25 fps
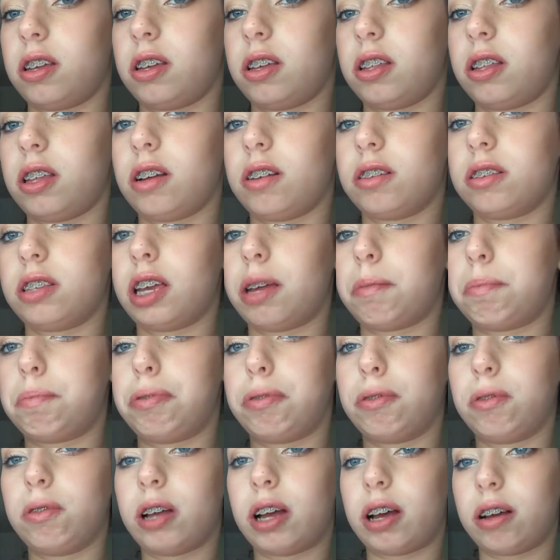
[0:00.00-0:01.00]
and there's a
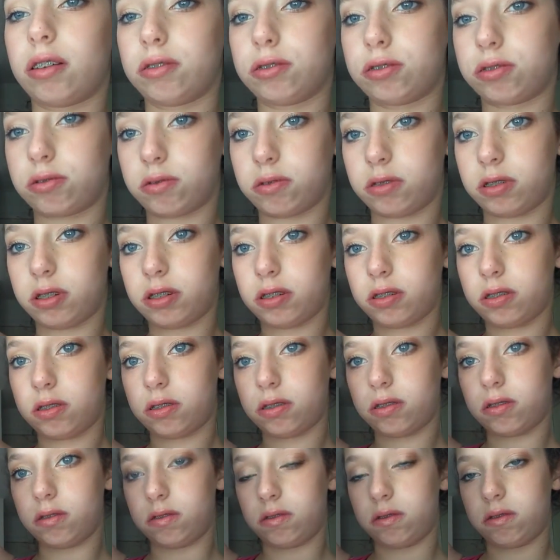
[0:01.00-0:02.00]
pull-out drawer.
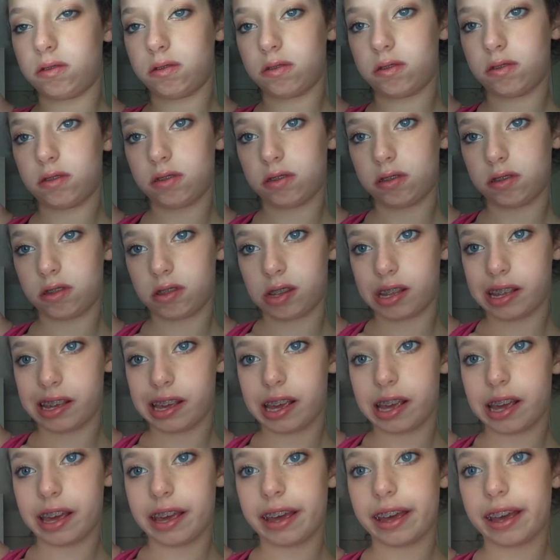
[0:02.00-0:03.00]
Oh.
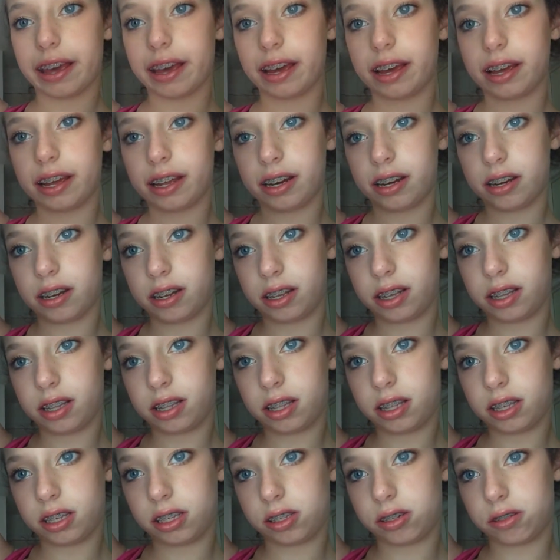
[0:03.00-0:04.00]
And
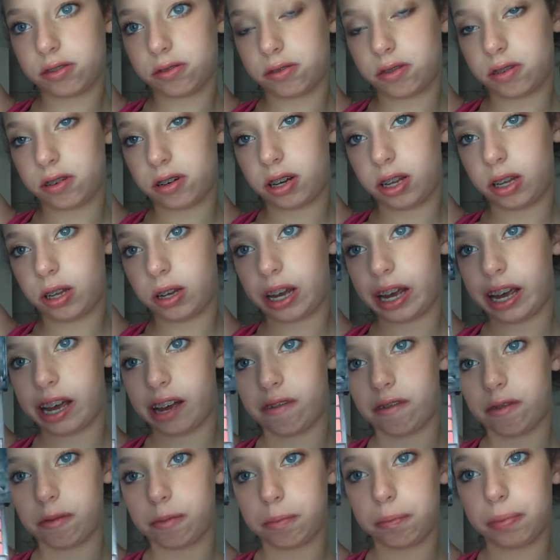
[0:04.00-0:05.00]
in this drawer, you
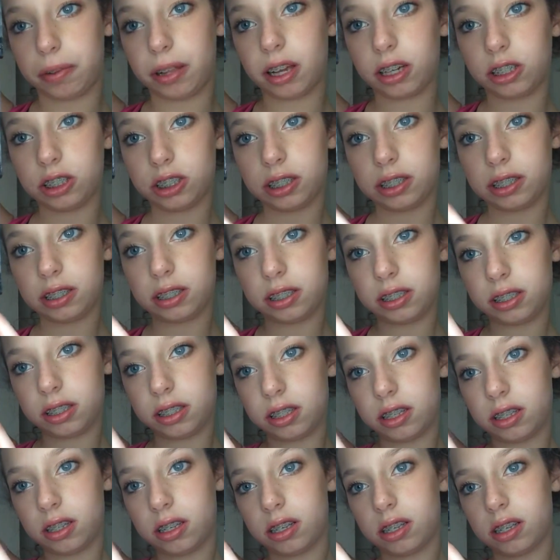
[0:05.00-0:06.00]
have
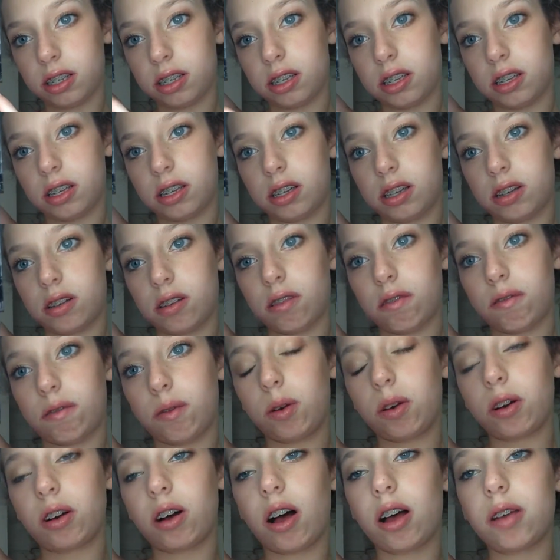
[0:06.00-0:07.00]
blushes,
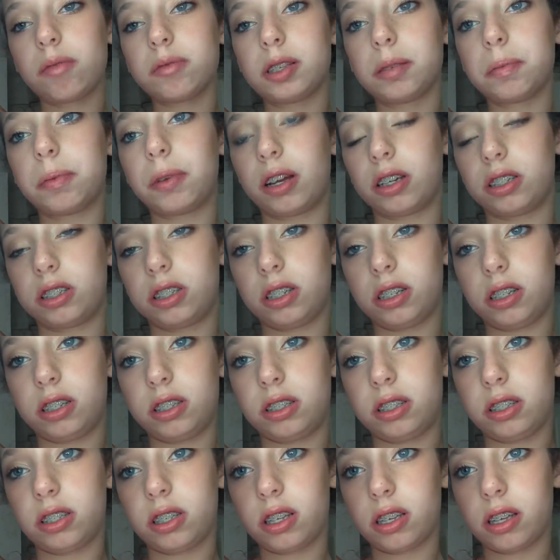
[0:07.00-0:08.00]
four columns of
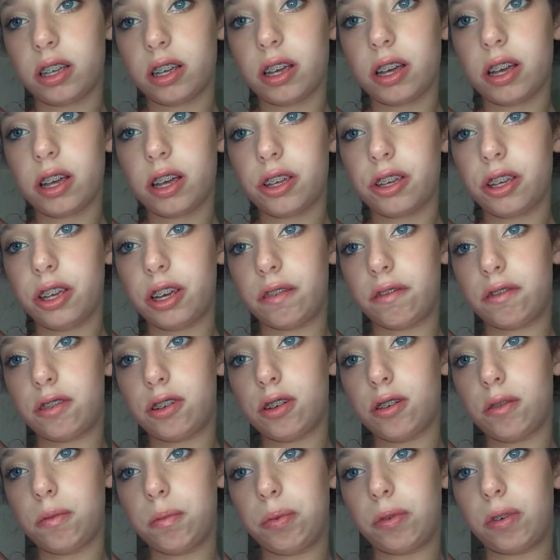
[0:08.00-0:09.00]
blushes, you have
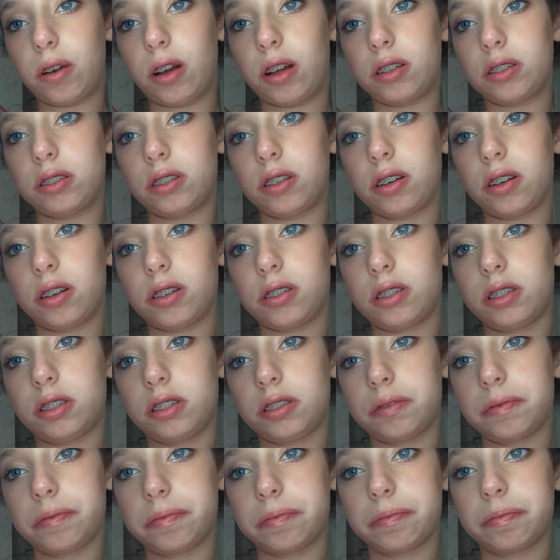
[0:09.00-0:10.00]
two
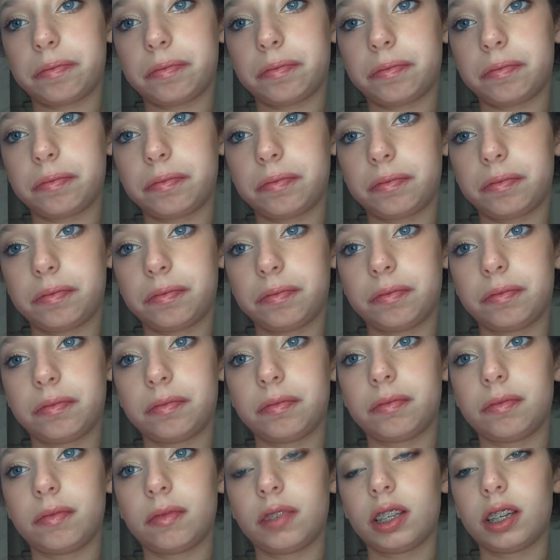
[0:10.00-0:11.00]
bronzers,
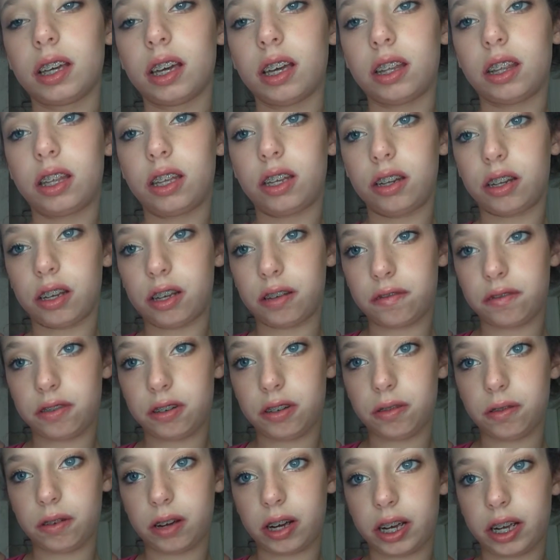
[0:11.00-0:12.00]
then you have
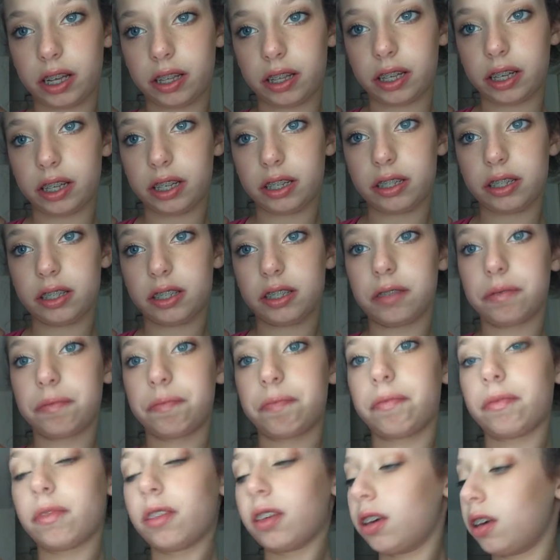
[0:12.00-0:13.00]
two highlights.
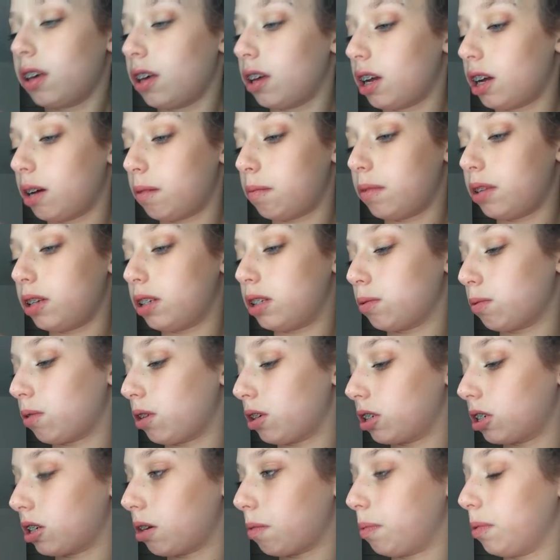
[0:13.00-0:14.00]
I'm gonna
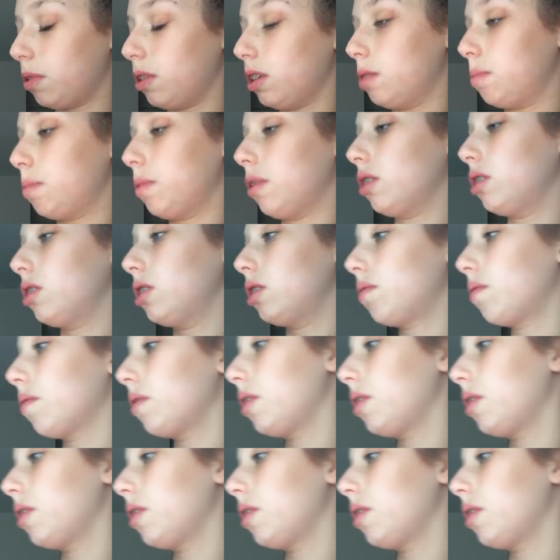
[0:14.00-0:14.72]
swatch a couple of these blushes